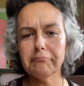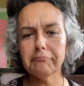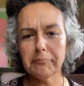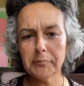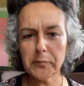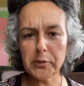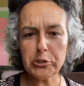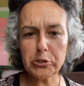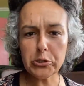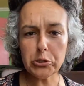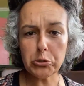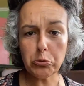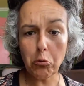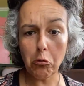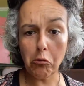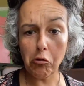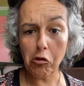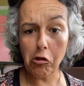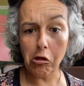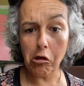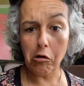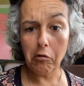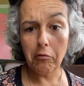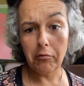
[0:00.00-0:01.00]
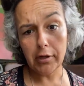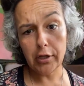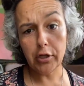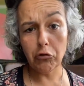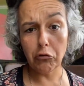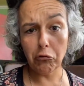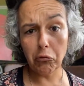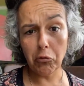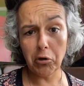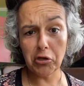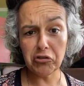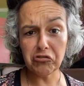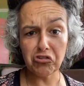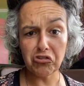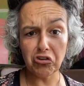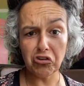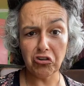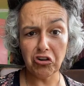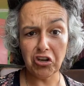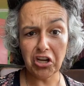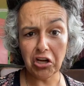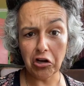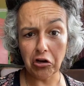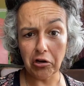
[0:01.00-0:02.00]
Let's do a little
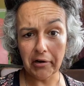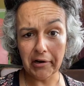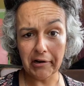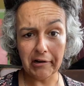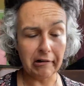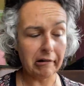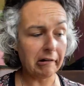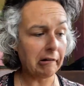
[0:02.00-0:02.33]
questionnaire here.